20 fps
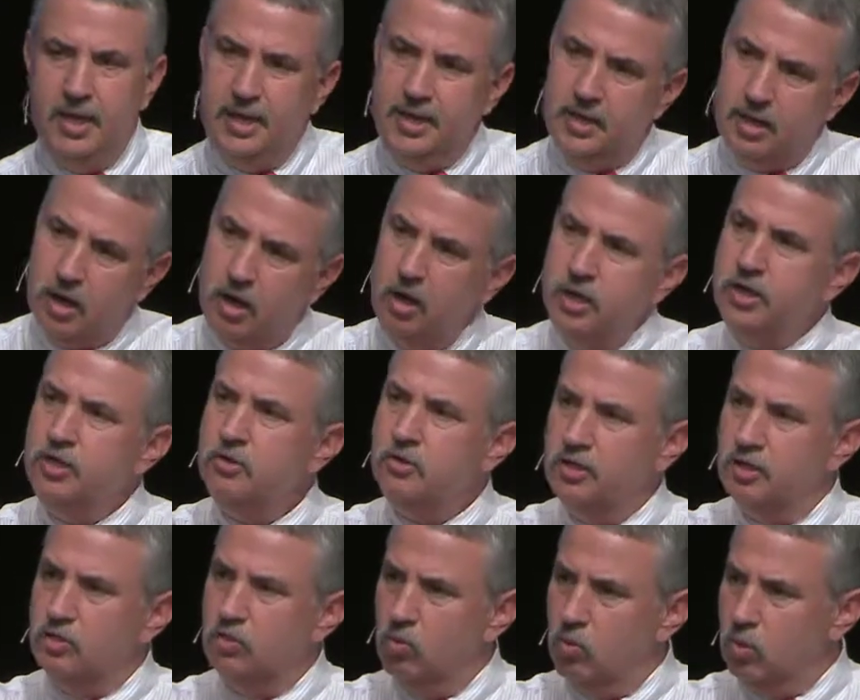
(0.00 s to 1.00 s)
It argued
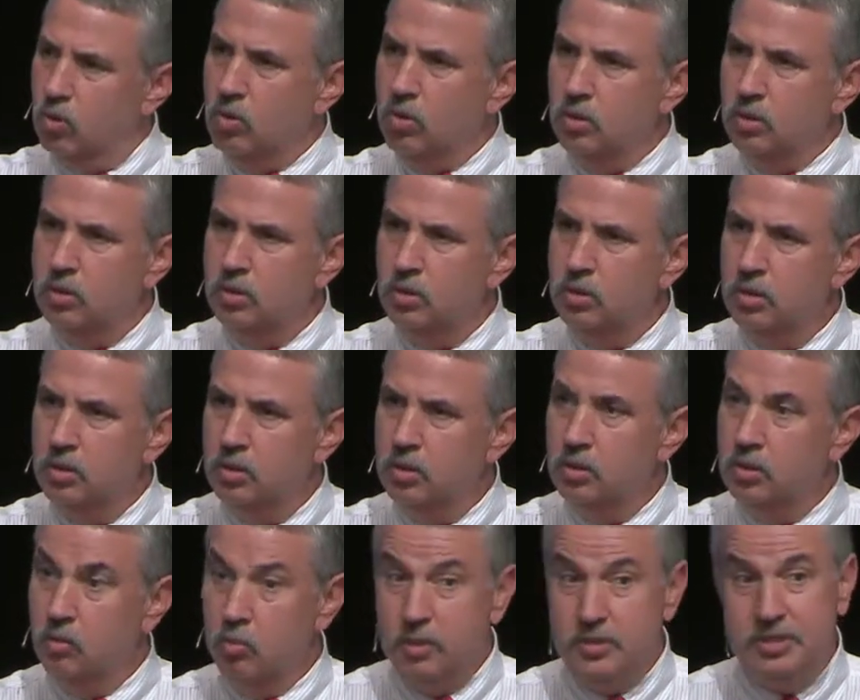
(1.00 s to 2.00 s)
that the world
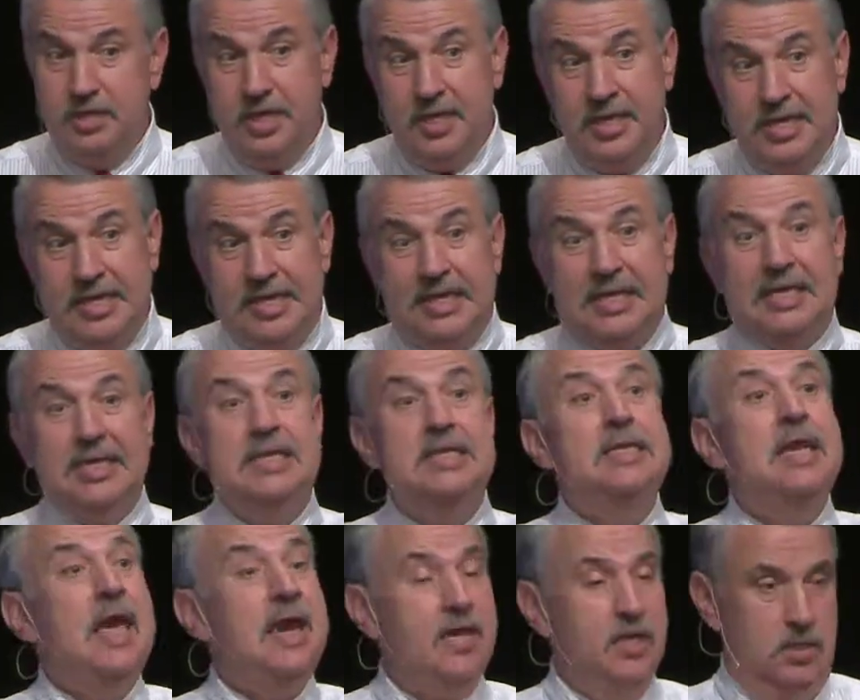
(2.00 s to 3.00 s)
was getting
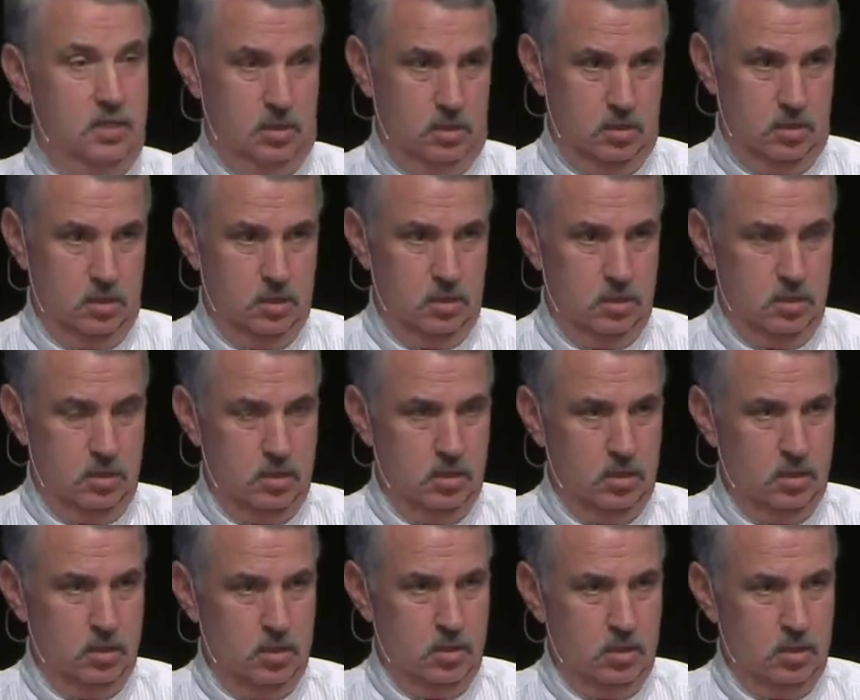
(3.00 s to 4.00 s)
connected
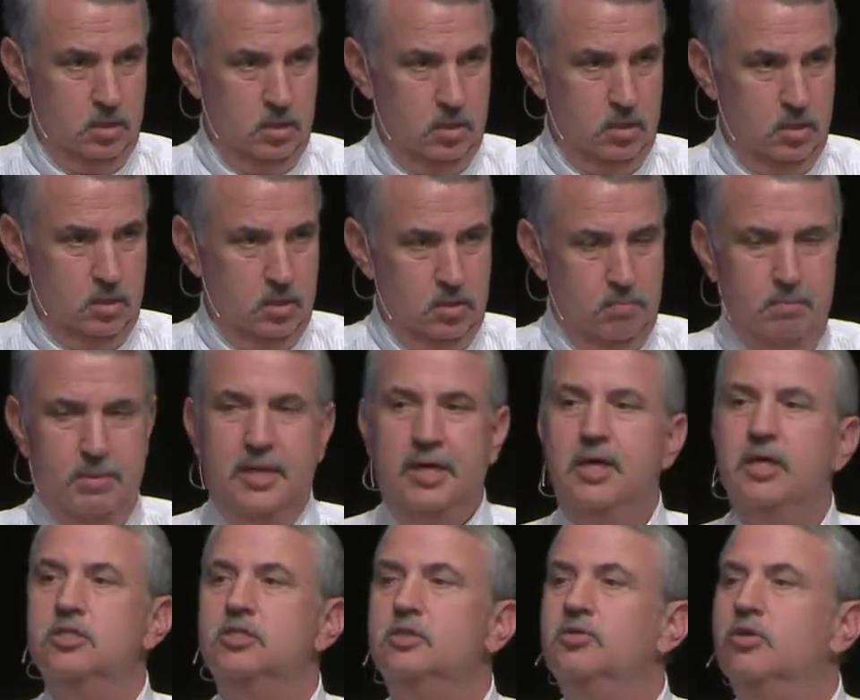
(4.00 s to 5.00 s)

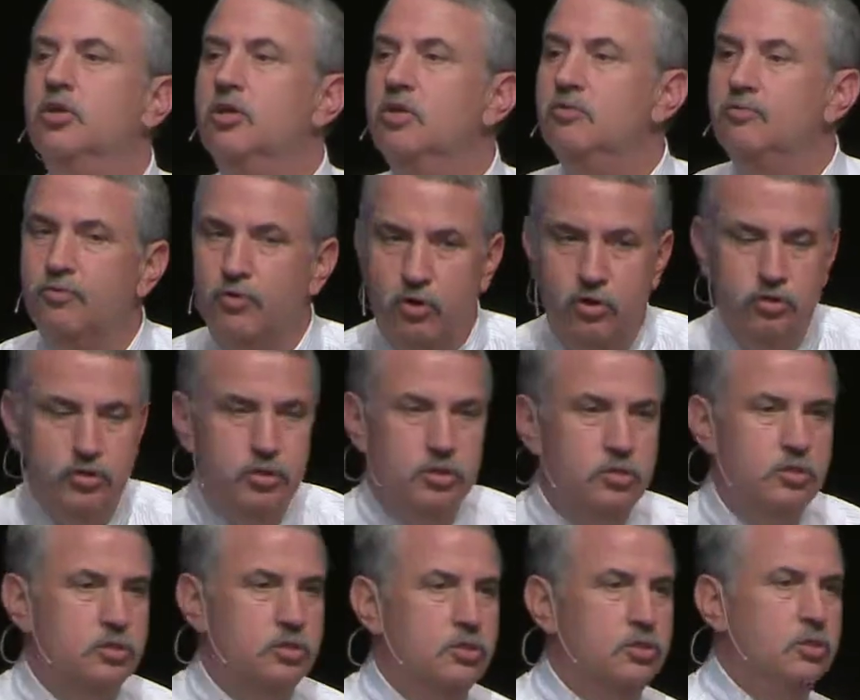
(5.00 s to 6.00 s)
because of the
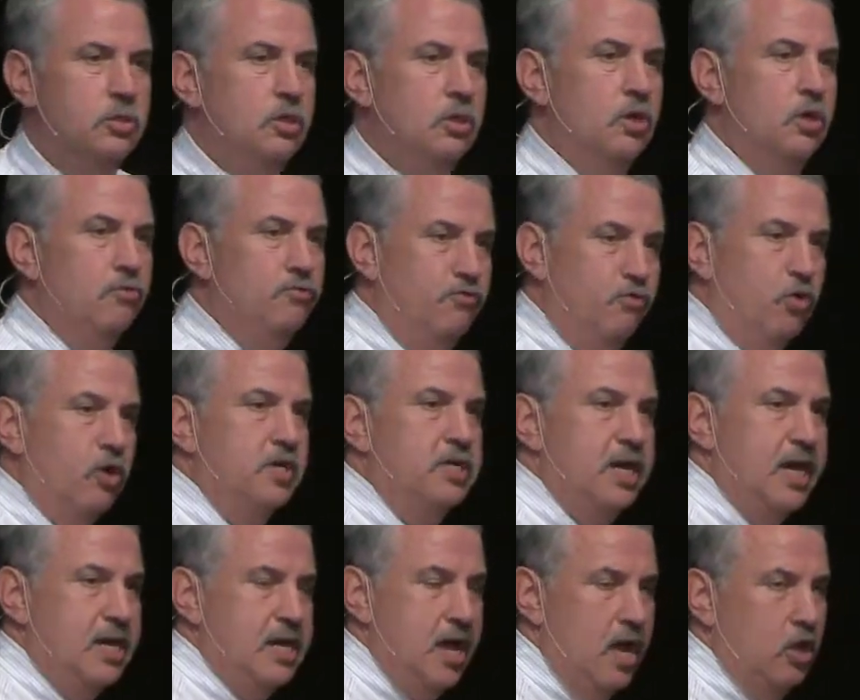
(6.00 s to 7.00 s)
convergence of four
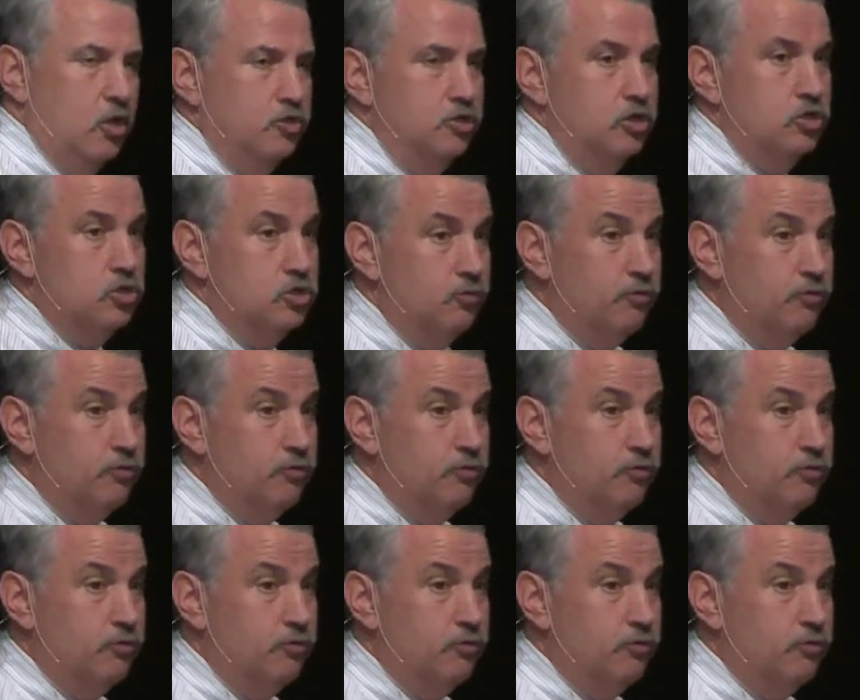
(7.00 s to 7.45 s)
technologies.